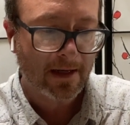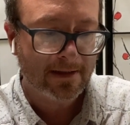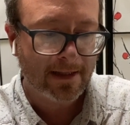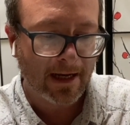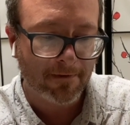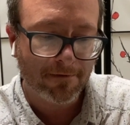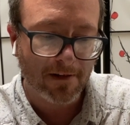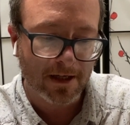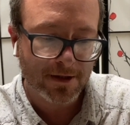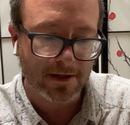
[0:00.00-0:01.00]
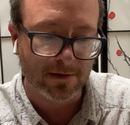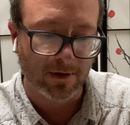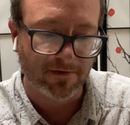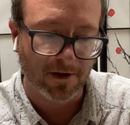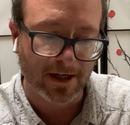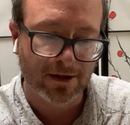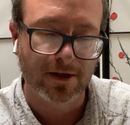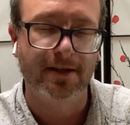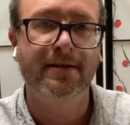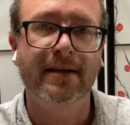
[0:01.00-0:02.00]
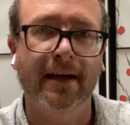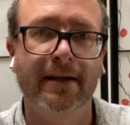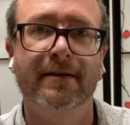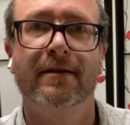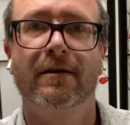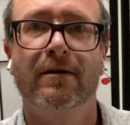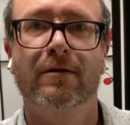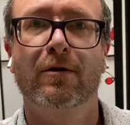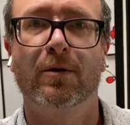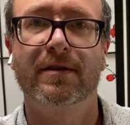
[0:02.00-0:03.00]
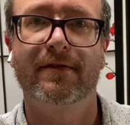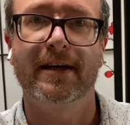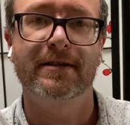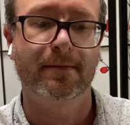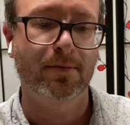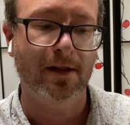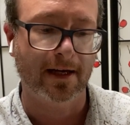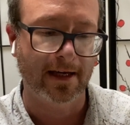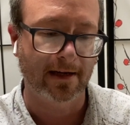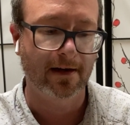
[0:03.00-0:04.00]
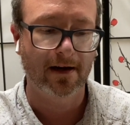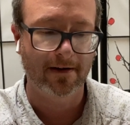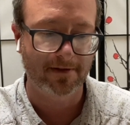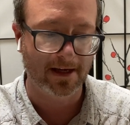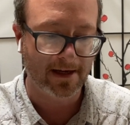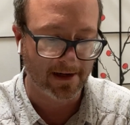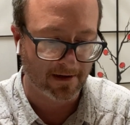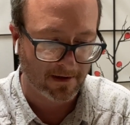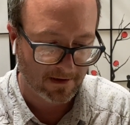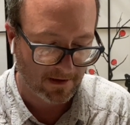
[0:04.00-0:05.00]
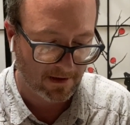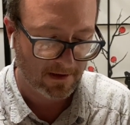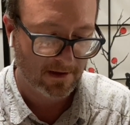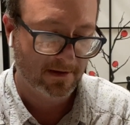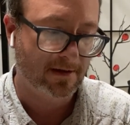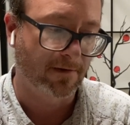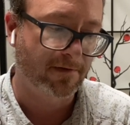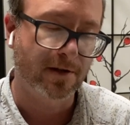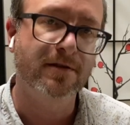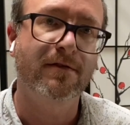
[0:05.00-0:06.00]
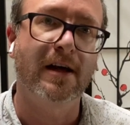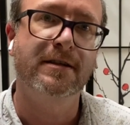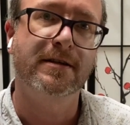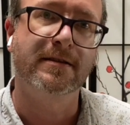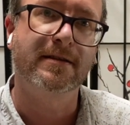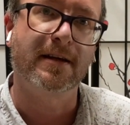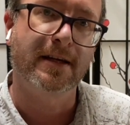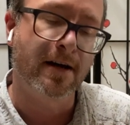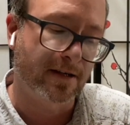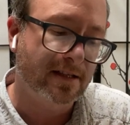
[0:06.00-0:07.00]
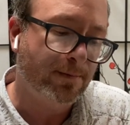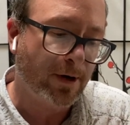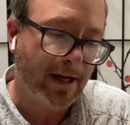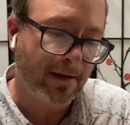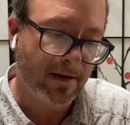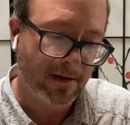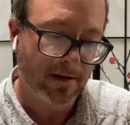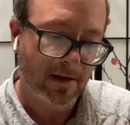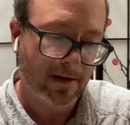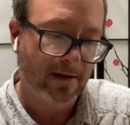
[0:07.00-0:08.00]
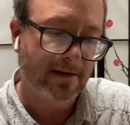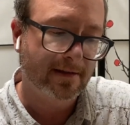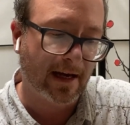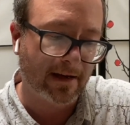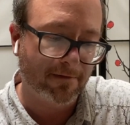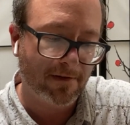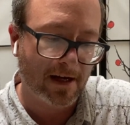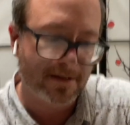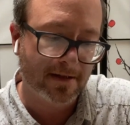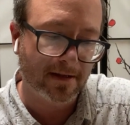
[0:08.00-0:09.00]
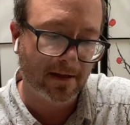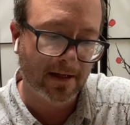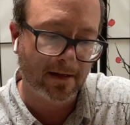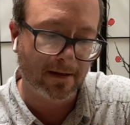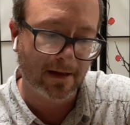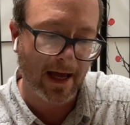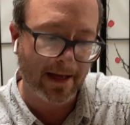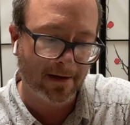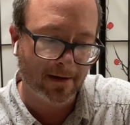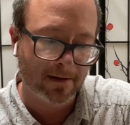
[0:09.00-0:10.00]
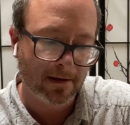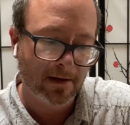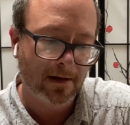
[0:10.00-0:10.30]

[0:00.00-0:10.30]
Second flush is referring to the second cultivation plucking of the year. So first flush is the young spring, second flush is a little later.